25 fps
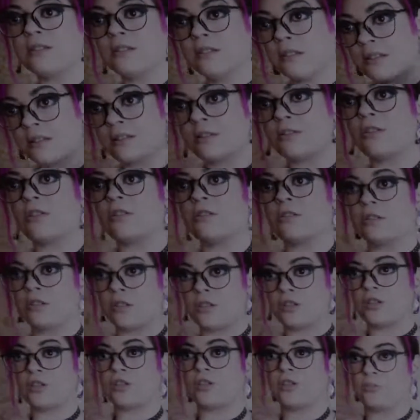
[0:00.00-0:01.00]
Since this is causing
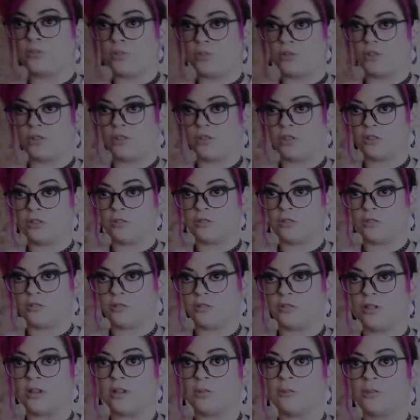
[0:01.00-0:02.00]
such a commotion,
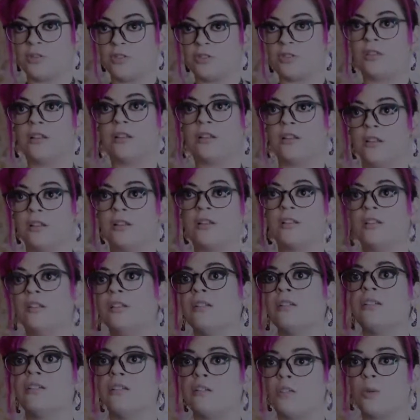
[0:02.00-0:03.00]
I'm just gonna,
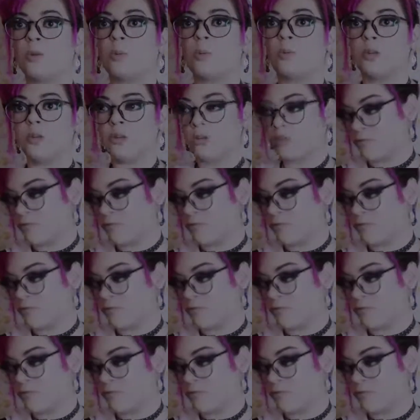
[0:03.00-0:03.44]
you know what I'm gonna